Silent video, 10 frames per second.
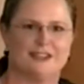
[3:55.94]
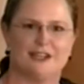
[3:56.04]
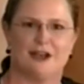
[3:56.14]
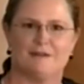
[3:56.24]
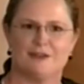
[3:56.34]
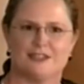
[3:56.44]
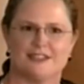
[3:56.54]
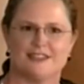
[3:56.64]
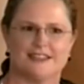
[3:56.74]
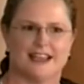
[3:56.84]
that he offers
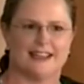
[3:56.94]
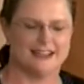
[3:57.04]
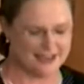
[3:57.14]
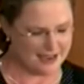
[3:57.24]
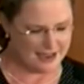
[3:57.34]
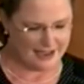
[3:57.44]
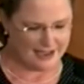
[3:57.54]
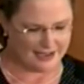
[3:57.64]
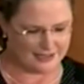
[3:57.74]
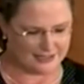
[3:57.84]
us today.
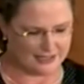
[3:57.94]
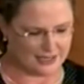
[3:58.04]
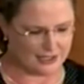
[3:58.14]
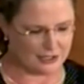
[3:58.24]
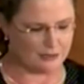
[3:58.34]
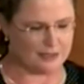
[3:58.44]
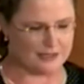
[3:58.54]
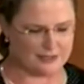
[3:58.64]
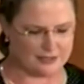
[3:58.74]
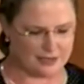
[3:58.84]
And so it
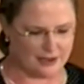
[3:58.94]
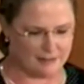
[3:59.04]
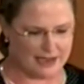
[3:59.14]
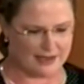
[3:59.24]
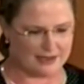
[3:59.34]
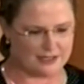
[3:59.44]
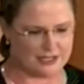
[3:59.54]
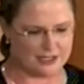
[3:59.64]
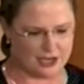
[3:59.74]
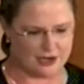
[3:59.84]
is my
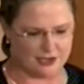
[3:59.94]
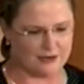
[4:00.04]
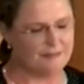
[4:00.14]
distinct honor